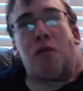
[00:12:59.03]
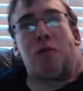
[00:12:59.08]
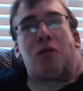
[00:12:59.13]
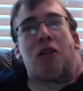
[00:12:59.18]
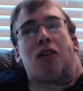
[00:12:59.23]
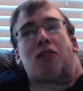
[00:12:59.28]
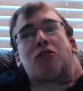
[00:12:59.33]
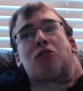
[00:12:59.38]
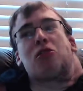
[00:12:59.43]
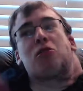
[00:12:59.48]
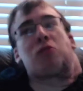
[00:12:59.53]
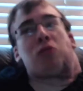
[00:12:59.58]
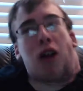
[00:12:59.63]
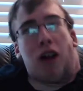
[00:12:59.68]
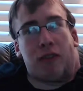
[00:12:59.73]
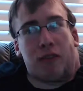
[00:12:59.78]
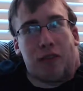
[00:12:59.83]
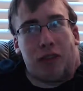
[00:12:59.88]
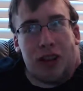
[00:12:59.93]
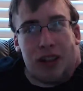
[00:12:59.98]
personal
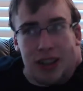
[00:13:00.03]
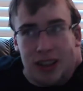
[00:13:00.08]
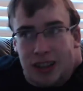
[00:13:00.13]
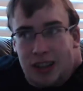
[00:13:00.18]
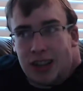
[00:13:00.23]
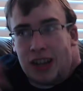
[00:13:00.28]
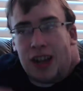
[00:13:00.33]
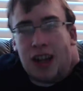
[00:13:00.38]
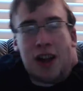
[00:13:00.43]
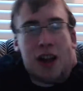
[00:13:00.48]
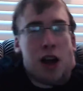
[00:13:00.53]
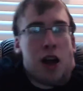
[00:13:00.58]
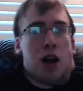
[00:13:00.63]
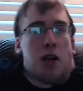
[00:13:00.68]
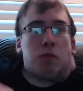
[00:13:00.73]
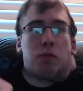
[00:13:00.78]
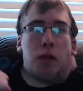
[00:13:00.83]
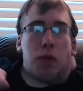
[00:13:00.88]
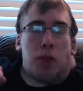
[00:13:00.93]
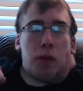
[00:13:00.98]
preference.
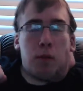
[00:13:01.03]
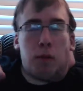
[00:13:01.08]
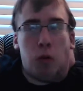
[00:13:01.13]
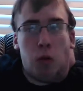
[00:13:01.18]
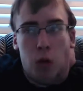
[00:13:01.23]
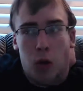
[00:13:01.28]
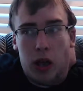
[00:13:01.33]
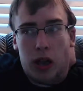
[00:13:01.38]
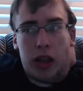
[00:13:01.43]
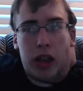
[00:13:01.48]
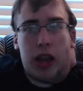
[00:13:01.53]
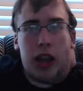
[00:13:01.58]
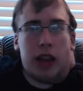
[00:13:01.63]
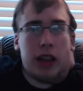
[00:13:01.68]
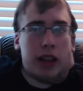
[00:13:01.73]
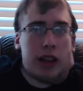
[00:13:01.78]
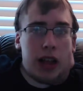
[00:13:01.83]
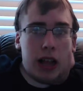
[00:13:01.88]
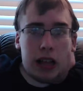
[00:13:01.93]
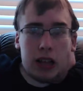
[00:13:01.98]
But the point
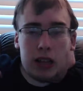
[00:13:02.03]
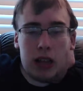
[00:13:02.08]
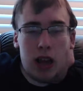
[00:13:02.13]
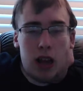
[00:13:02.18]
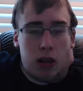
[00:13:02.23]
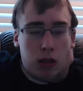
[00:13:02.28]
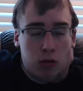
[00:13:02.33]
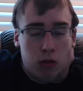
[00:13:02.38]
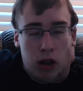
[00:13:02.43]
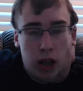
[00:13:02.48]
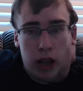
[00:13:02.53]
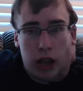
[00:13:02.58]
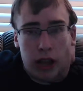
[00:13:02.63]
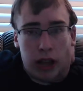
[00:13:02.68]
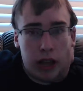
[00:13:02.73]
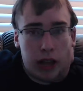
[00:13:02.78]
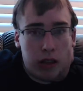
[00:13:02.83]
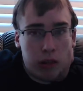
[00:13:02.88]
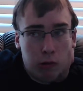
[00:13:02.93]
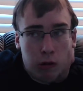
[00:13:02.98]
is, is that Sakura
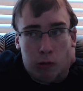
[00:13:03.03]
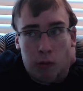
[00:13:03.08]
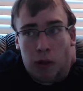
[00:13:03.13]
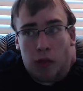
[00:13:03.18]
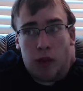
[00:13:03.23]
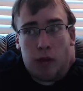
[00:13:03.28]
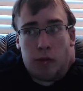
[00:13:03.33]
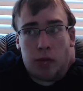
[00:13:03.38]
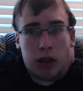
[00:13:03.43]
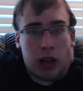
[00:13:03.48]
is one of my favorite